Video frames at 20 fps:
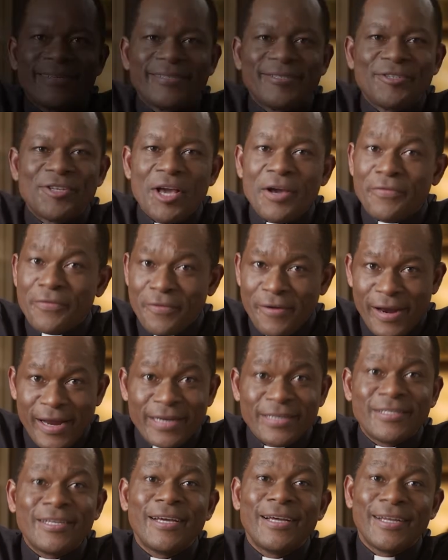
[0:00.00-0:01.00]
Yeah,
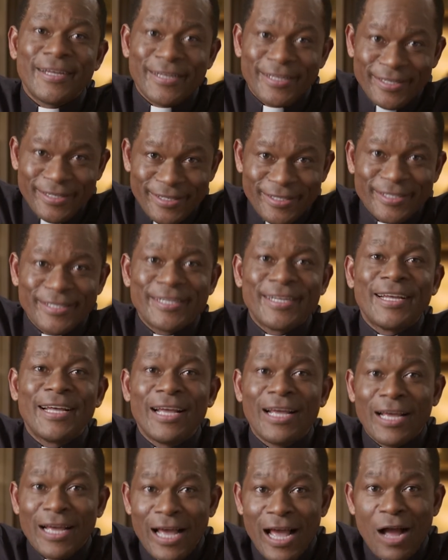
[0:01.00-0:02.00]
friend,
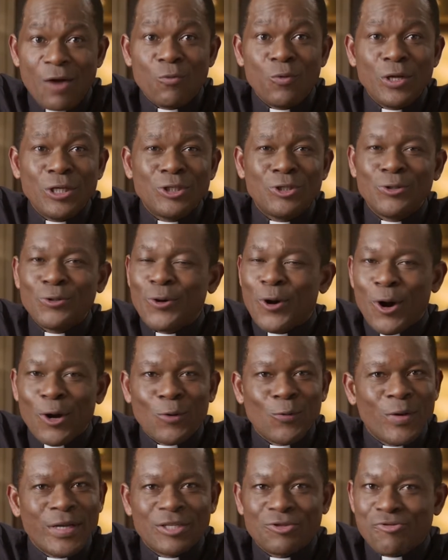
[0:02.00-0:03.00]
I wish you
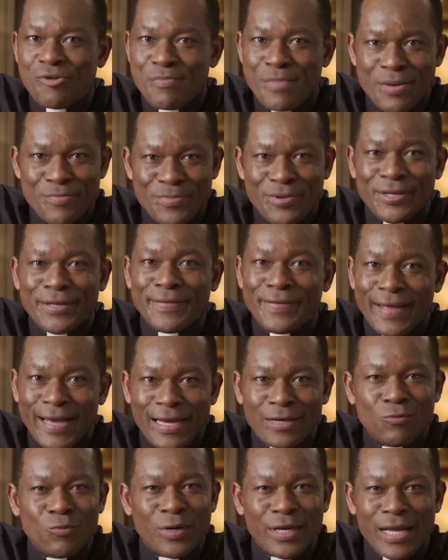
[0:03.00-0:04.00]
always remember
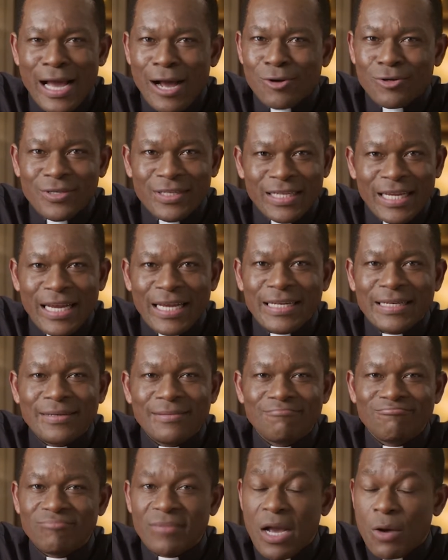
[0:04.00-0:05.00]
that without sin,
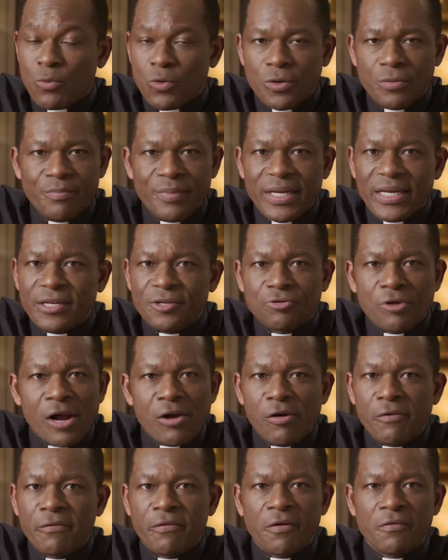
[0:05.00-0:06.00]
there wouldn't be the
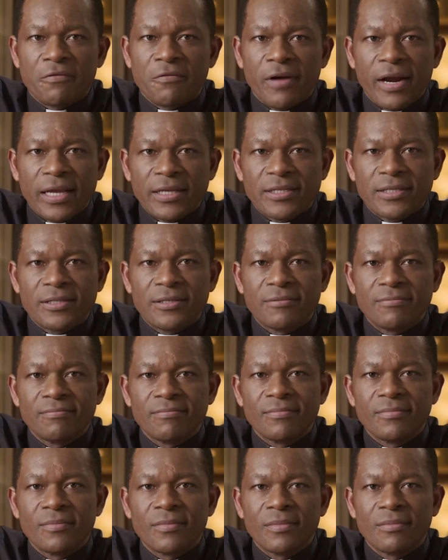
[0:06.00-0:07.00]
triumph of grace.
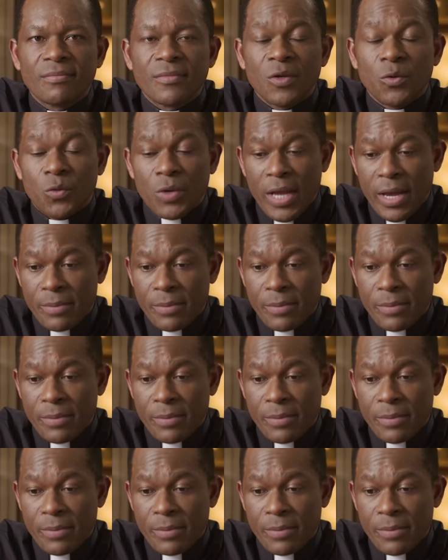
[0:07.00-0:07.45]
We